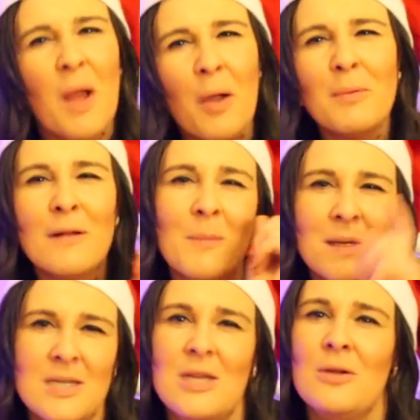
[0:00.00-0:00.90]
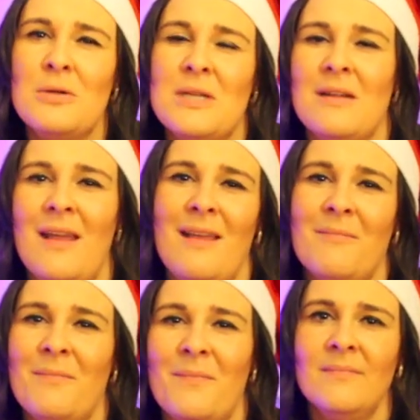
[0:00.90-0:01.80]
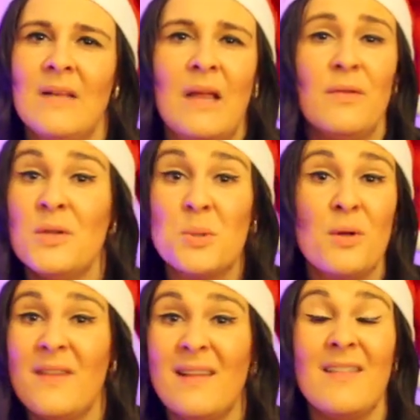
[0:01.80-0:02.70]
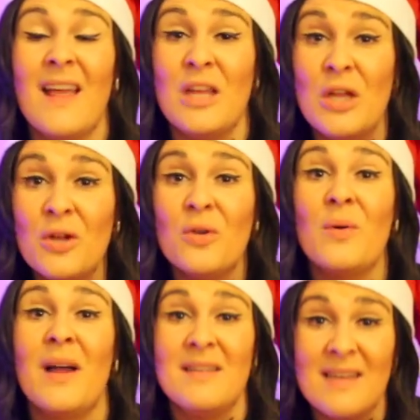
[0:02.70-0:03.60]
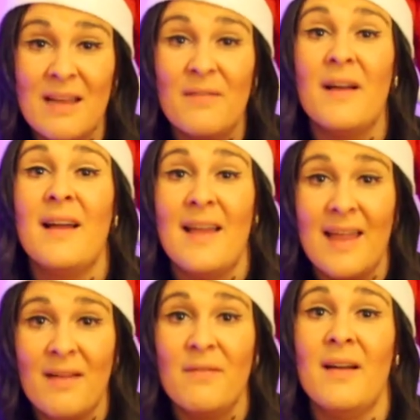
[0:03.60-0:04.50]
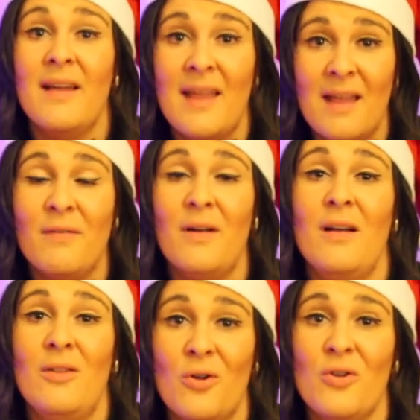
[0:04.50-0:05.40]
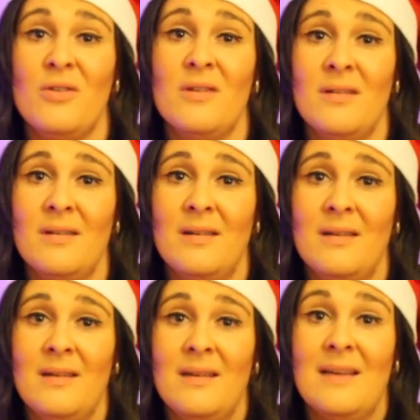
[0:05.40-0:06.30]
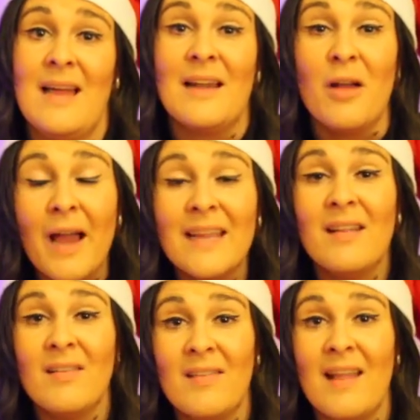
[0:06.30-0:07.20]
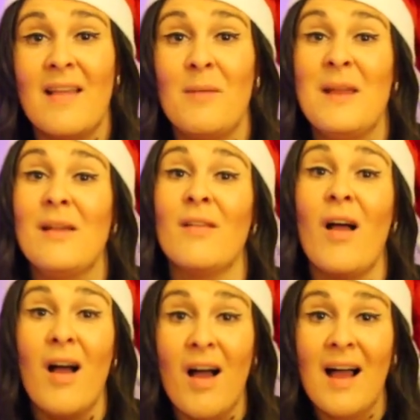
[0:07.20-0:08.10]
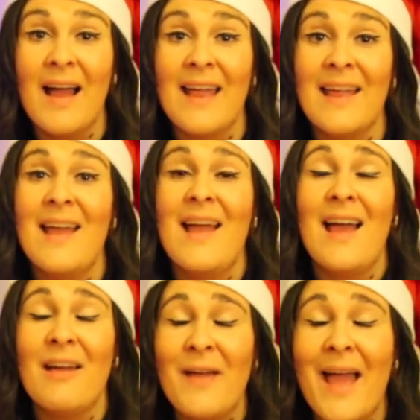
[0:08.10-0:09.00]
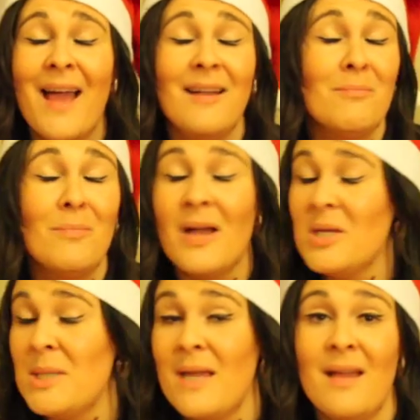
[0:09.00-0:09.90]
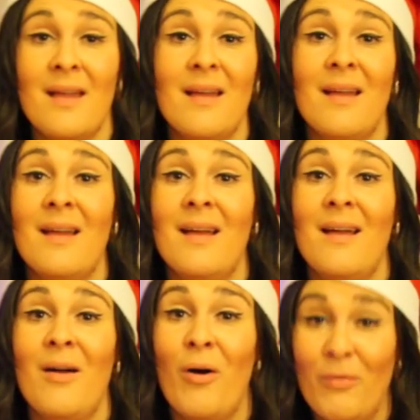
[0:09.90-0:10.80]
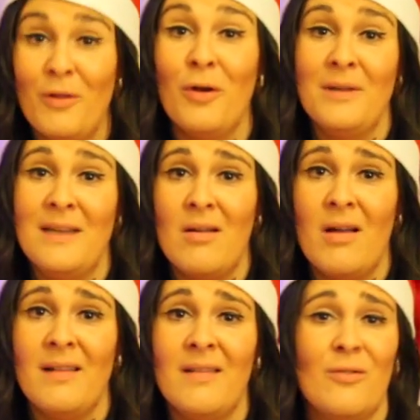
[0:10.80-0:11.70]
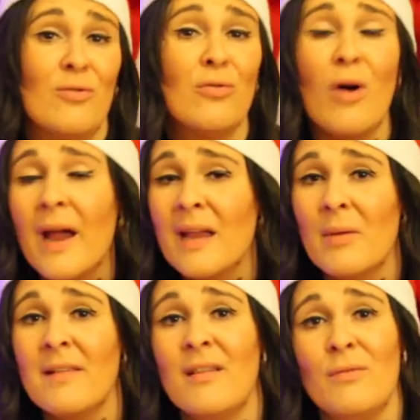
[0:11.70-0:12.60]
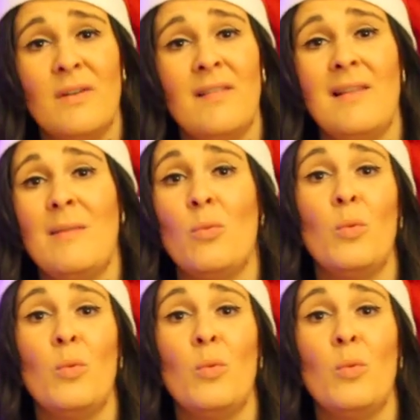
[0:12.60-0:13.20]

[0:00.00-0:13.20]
I want to speak to you today. The truth is that you are never, ever, ever alone. And I can say that because I have had my share of lonely nights, crying myself to sleep,